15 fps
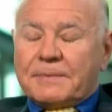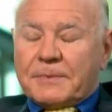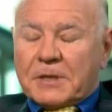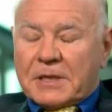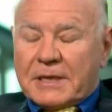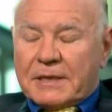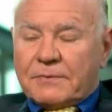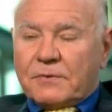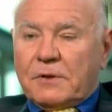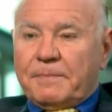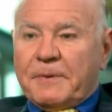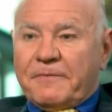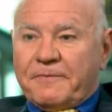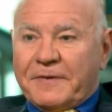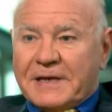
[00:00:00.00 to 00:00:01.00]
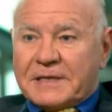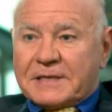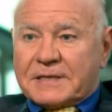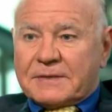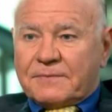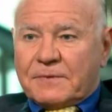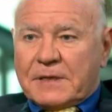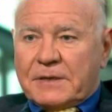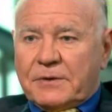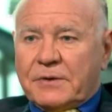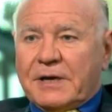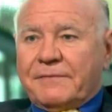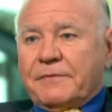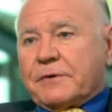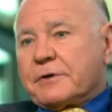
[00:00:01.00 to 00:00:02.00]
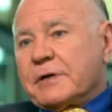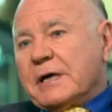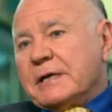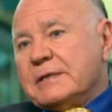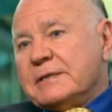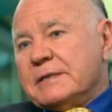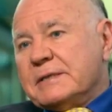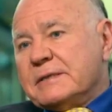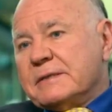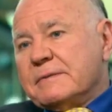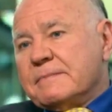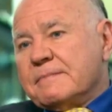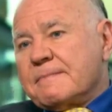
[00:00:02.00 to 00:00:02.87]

to... Ultimately, it will be fixed when you have a crisis.